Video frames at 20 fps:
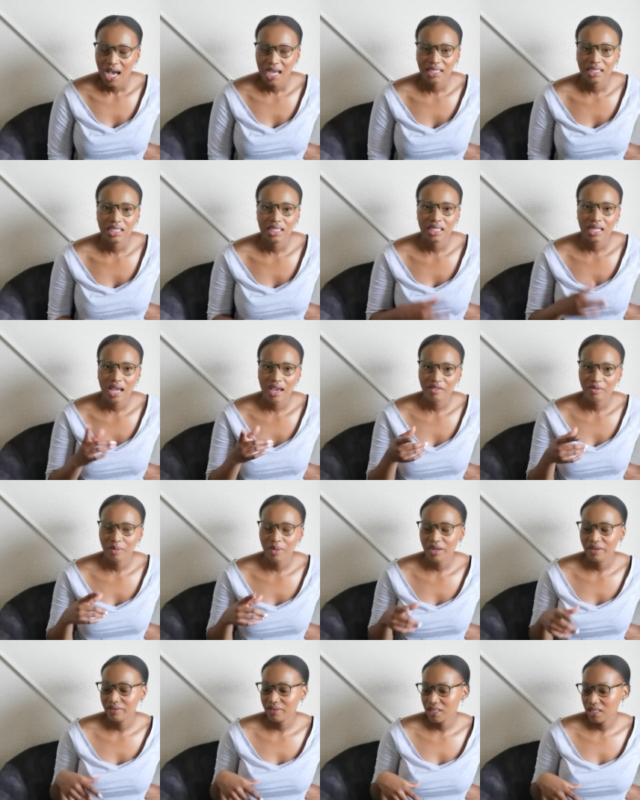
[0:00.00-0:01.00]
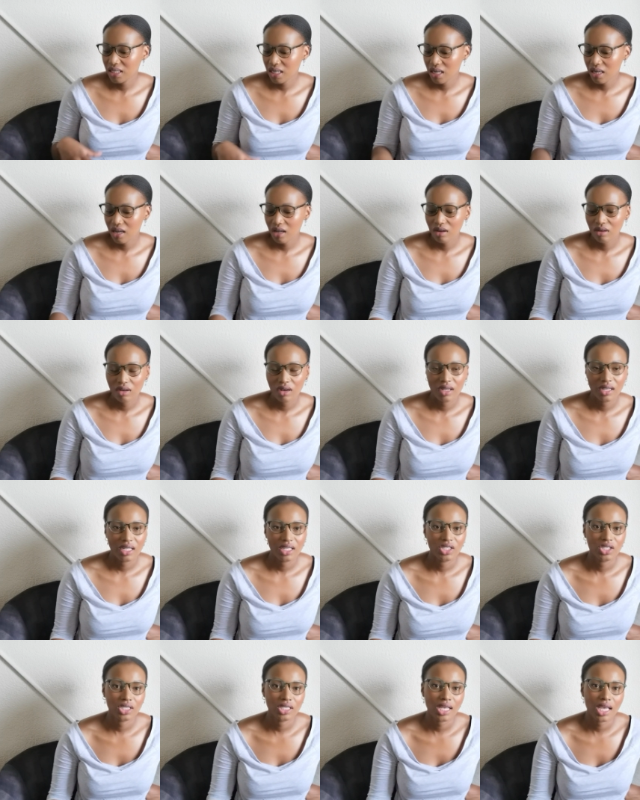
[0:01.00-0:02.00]
I did have breakfast earlier
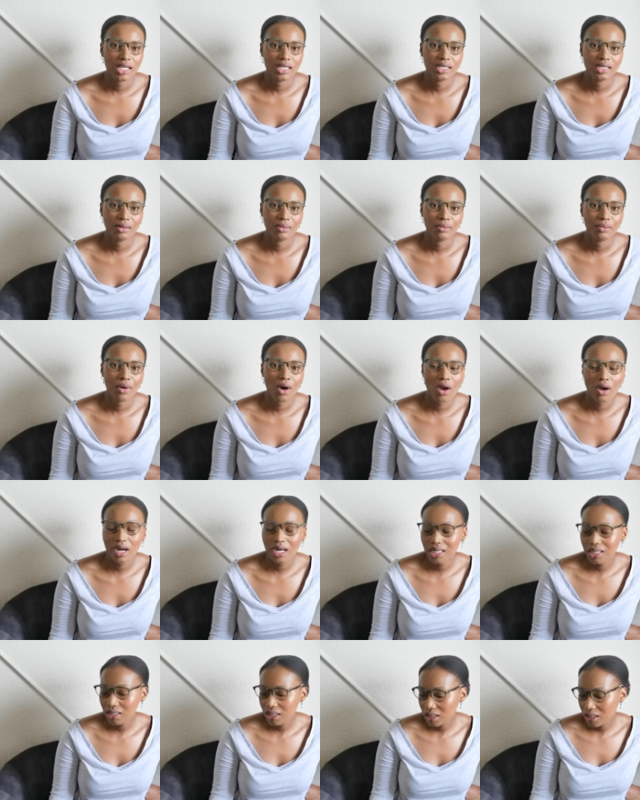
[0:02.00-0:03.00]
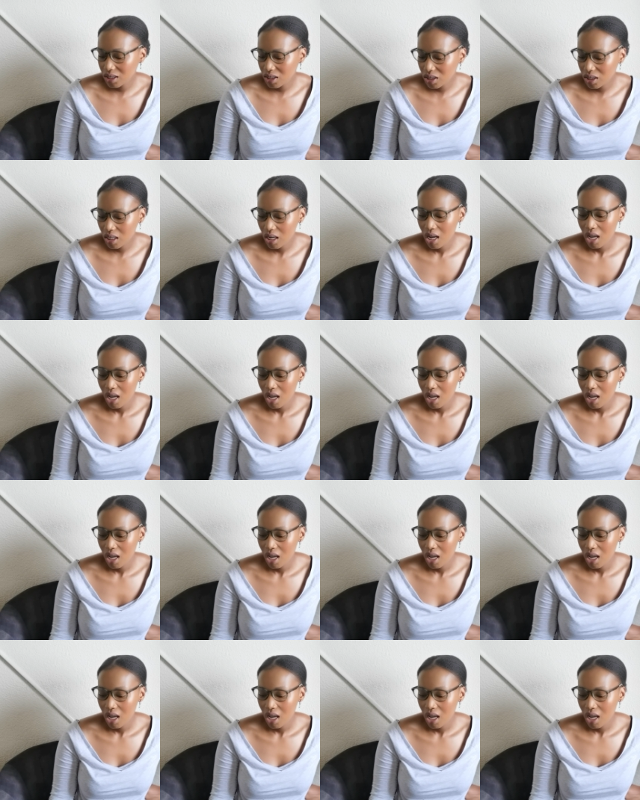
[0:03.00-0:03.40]
on. I just had some porridge,